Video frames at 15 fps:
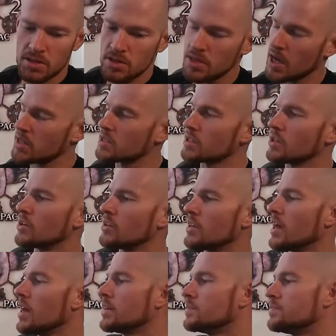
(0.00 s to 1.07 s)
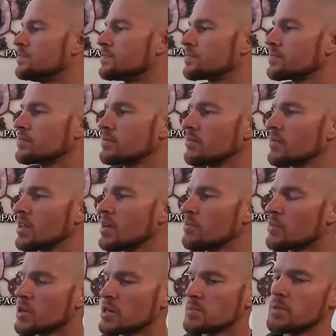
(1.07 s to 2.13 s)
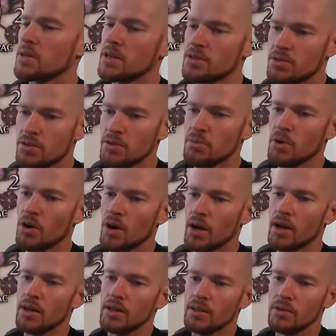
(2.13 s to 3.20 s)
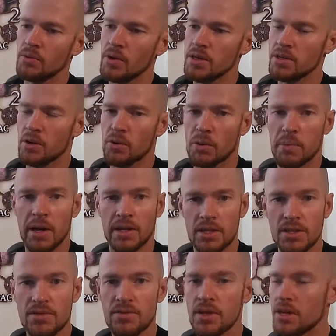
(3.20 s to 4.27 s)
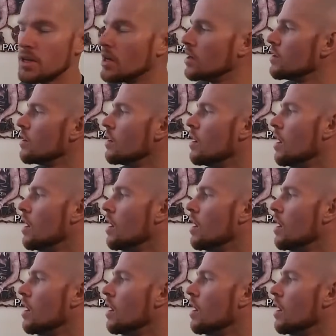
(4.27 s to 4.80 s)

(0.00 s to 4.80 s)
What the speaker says: touching on that brings me into the reason I want to make this video.